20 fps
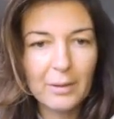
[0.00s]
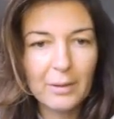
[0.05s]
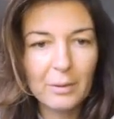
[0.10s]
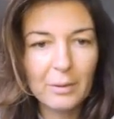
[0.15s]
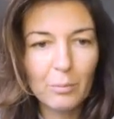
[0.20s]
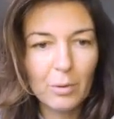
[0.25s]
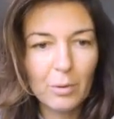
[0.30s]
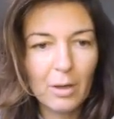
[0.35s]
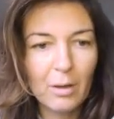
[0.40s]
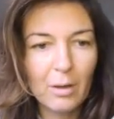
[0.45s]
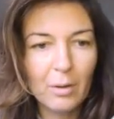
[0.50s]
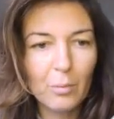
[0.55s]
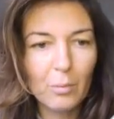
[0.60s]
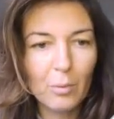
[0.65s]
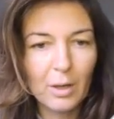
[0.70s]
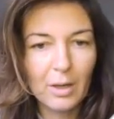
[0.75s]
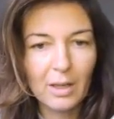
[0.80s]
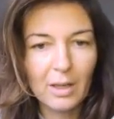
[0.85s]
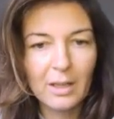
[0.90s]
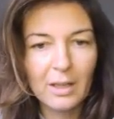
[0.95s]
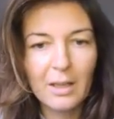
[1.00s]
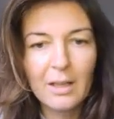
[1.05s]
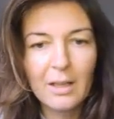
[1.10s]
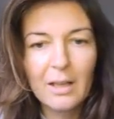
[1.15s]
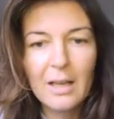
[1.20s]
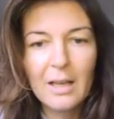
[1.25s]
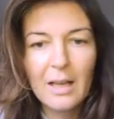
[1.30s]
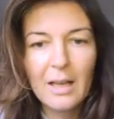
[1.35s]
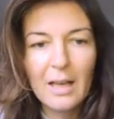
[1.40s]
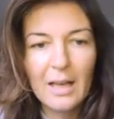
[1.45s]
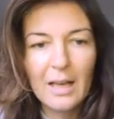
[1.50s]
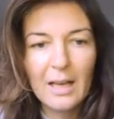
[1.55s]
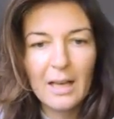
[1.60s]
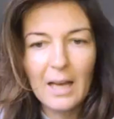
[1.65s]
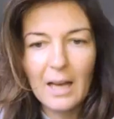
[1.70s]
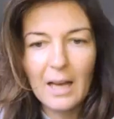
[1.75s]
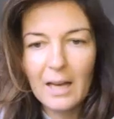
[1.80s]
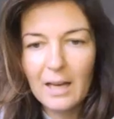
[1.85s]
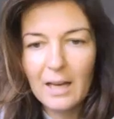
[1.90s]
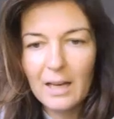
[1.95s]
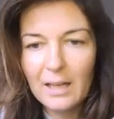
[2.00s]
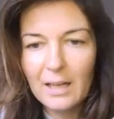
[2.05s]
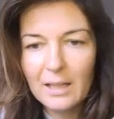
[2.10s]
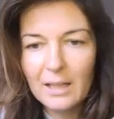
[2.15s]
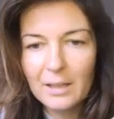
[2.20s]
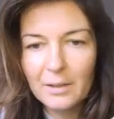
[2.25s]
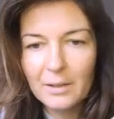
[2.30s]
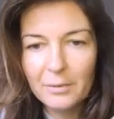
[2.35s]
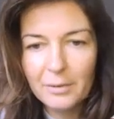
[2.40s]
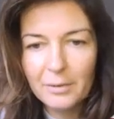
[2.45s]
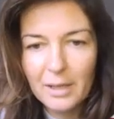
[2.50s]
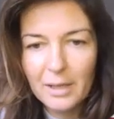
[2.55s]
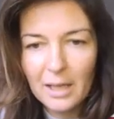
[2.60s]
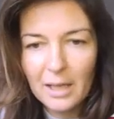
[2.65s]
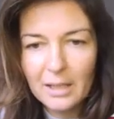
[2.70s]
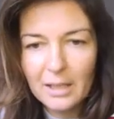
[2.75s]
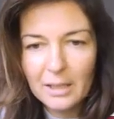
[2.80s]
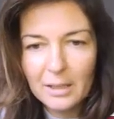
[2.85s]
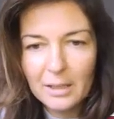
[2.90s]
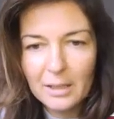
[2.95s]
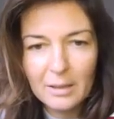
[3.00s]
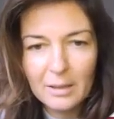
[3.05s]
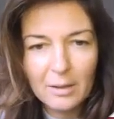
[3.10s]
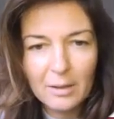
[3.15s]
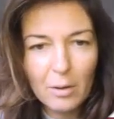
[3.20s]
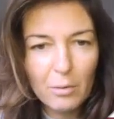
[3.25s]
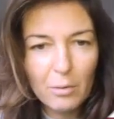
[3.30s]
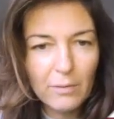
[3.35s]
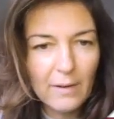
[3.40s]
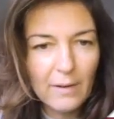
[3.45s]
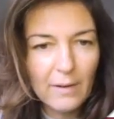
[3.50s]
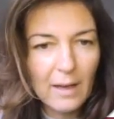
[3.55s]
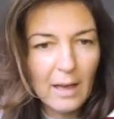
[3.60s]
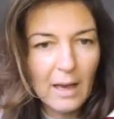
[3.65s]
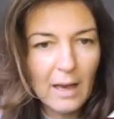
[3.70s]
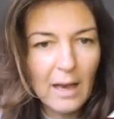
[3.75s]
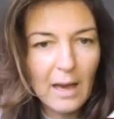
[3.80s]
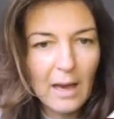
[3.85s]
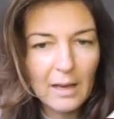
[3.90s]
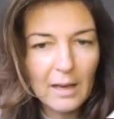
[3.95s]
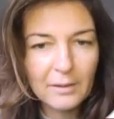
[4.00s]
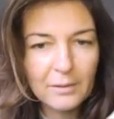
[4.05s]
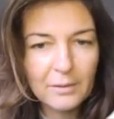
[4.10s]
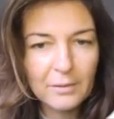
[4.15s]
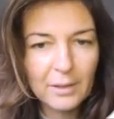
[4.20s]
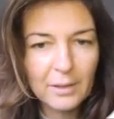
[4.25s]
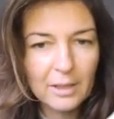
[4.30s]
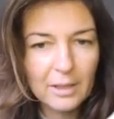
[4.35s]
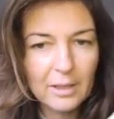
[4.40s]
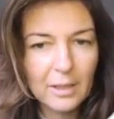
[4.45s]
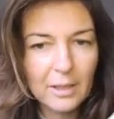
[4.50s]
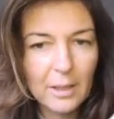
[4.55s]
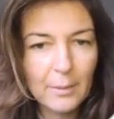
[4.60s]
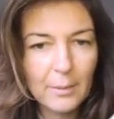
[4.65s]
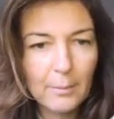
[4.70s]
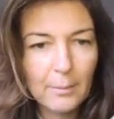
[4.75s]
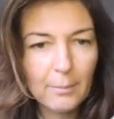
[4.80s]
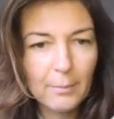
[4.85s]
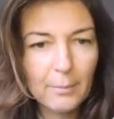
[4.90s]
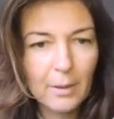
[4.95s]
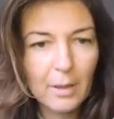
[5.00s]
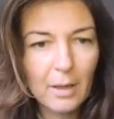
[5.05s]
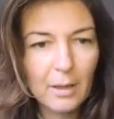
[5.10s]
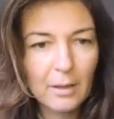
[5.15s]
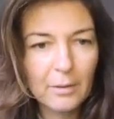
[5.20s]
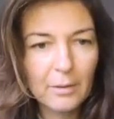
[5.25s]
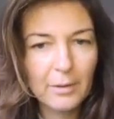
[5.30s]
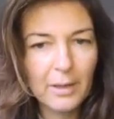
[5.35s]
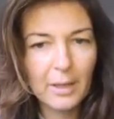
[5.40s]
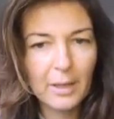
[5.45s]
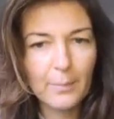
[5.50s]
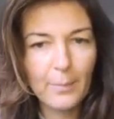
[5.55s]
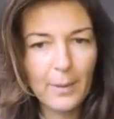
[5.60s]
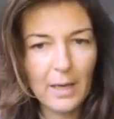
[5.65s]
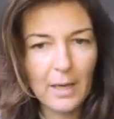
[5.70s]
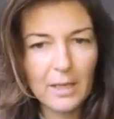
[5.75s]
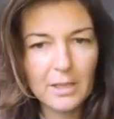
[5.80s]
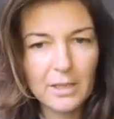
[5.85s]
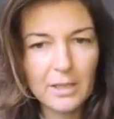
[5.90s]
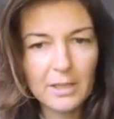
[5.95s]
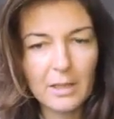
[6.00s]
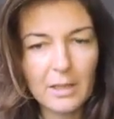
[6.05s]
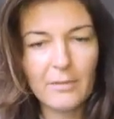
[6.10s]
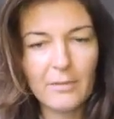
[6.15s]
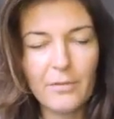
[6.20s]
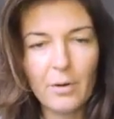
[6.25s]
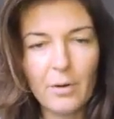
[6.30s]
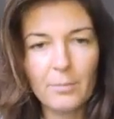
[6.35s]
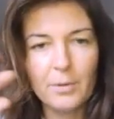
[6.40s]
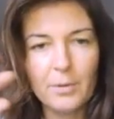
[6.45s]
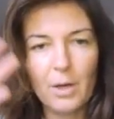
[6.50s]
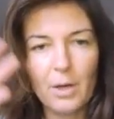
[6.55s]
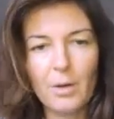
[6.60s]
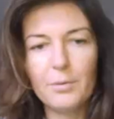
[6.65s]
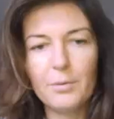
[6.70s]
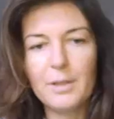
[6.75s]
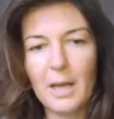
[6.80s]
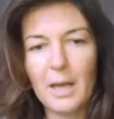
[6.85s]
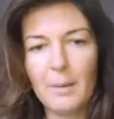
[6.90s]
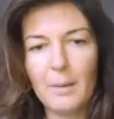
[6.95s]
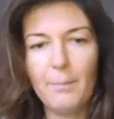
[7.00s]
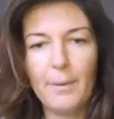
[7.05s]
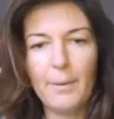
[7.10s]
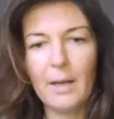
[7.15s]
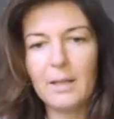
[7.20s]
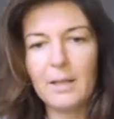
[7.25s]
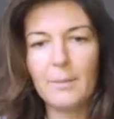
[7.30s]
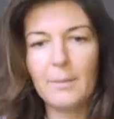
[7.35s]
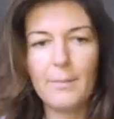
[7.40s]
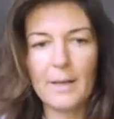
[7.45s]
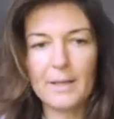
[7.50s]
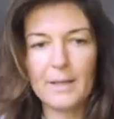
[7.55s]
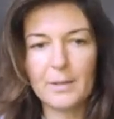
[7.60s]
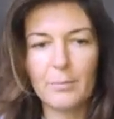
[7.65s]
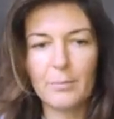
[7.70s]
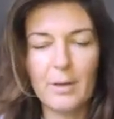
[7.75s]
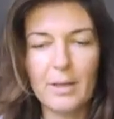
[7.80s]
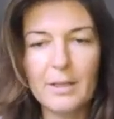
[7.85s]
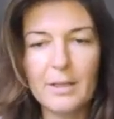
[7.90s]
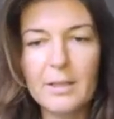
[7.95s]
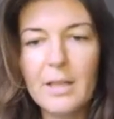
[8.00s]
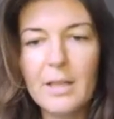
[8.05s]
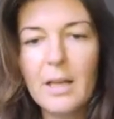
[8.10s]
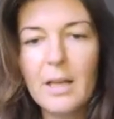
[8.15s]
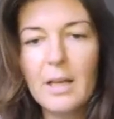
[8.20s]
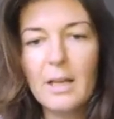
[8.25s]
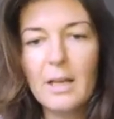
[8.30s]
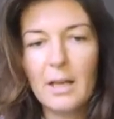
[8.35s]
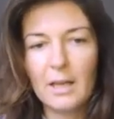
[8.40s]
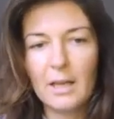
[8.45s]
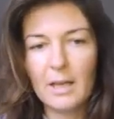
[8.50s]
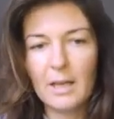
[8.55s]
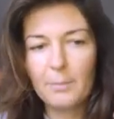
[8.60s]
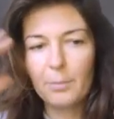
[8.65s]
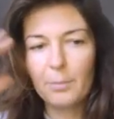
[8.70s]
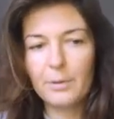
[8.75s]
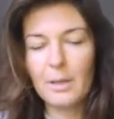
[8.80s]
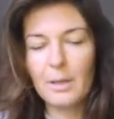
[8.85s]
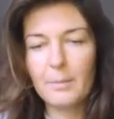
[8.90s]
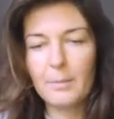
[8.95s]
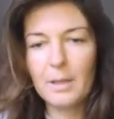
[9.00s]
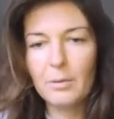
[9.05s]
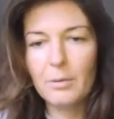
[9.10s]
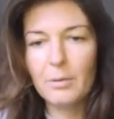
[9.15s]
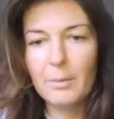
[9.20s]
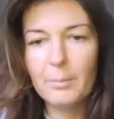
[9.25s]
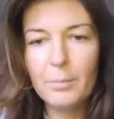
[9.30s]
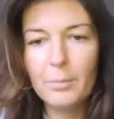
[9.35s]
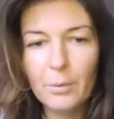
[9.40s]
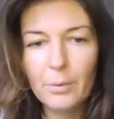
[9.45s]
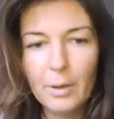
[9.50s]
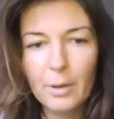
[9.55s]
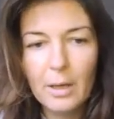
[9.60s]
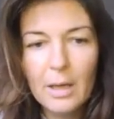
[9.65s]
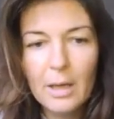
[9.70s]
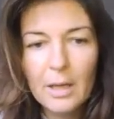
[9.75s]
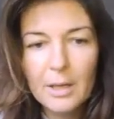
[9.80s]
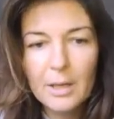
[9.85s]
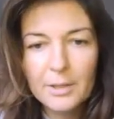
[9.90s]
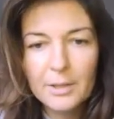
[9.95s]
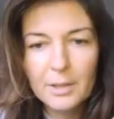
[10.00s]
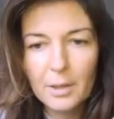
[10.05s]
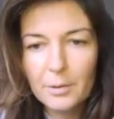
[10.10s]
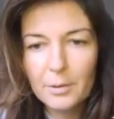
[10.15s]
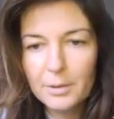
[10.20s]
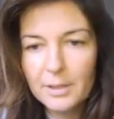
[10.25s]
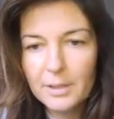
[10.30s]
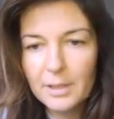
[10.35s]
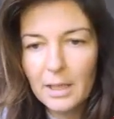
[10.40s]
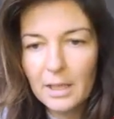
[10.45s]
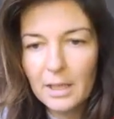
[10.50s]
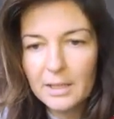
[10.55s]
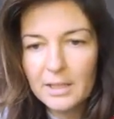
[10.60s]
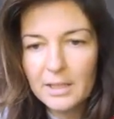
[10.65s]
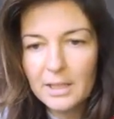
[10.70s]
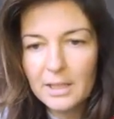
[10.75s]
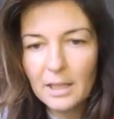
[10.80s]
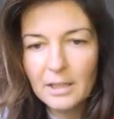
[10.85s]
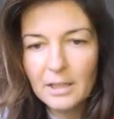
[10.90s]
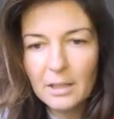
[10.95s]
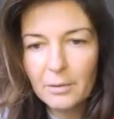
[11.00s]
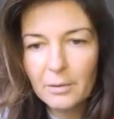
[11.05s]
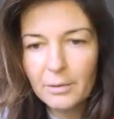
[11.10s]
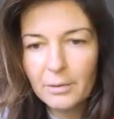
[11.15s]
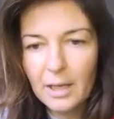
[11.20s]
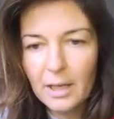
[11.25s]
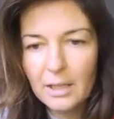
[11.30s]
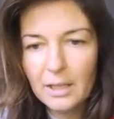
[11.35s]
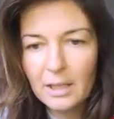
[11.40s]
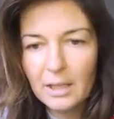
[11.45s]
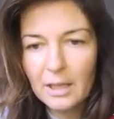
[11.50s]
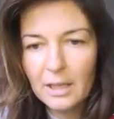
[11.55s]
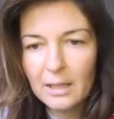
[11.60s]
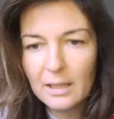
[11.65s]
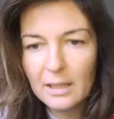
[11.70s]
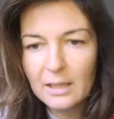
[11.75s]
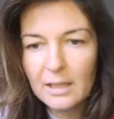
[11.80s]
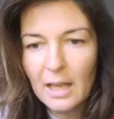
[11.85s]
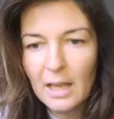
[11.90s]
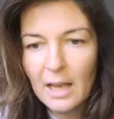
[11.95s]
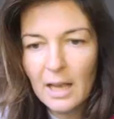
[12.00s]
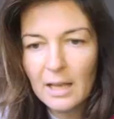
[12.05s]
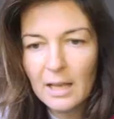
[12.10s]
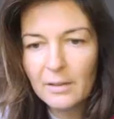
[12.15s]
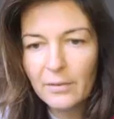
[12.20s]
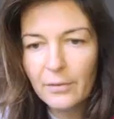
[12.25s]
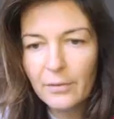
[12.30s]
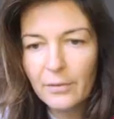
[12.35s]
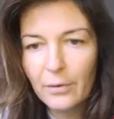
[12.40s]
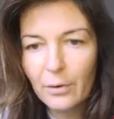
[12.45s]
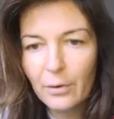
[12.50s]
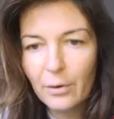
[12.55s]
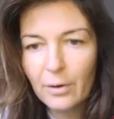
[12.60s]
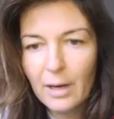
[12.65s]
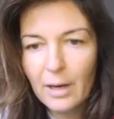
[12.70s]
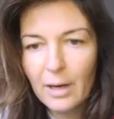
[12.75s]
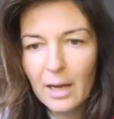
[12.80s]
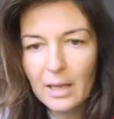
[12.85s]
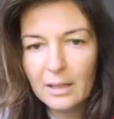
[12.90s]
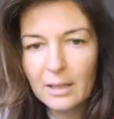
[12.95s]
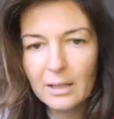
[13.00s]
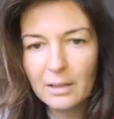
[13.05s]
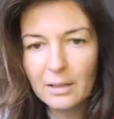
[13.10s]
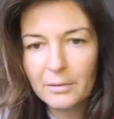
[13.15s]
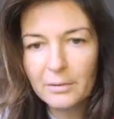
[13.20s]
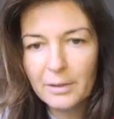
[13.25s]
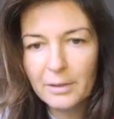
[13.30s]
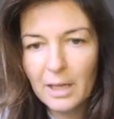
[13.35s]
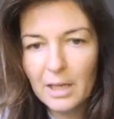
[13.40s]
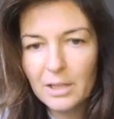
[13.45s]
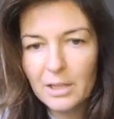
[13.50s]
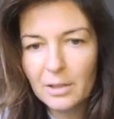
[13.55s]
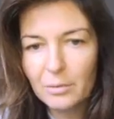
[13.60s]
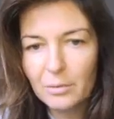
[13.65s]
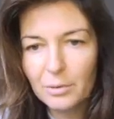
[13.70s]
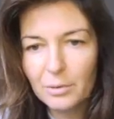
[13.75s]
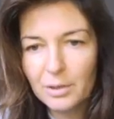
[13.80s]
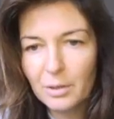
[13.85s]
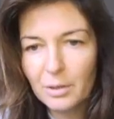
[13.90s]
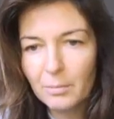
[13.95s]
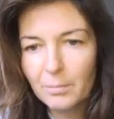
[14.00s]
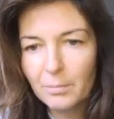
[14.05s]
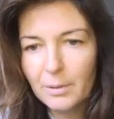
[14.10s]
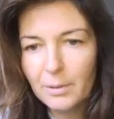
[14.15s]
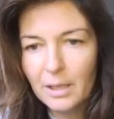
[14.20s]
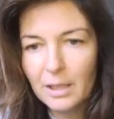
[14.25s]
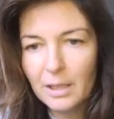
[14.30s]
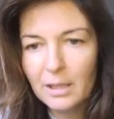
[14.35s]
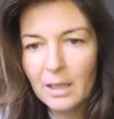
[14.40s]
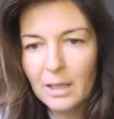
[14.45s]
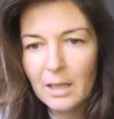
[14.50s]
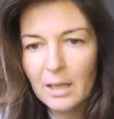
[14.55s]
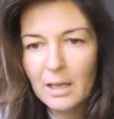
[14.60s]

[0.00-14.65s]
it all worked. I created over 100 coloring pages, and from those I picked the best ones and I put them into a book. So you see, it started creating at 10:04 and the creation was complete